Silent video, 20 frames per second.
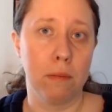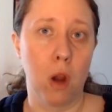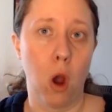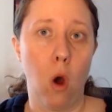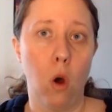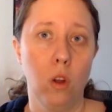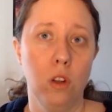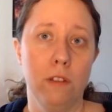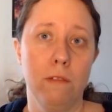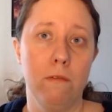
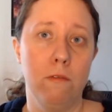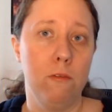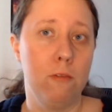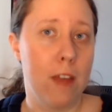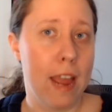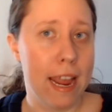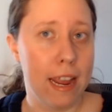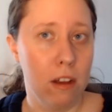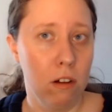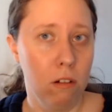called
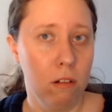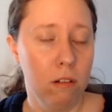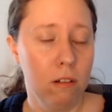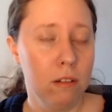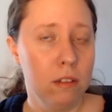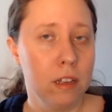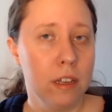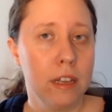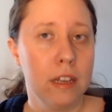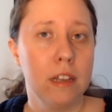
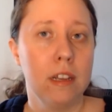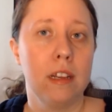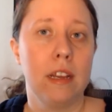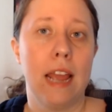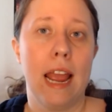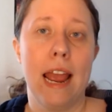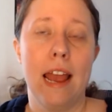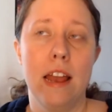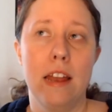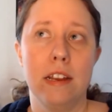Vale,
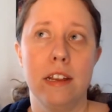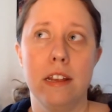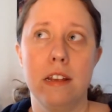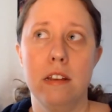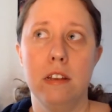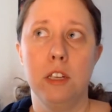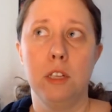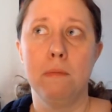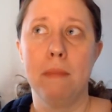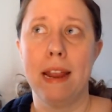and
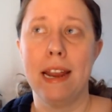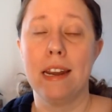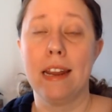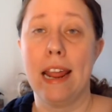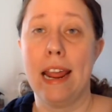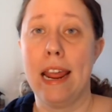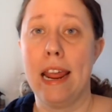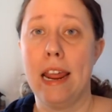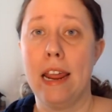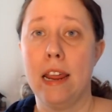is made
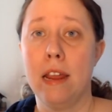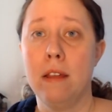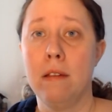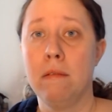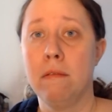a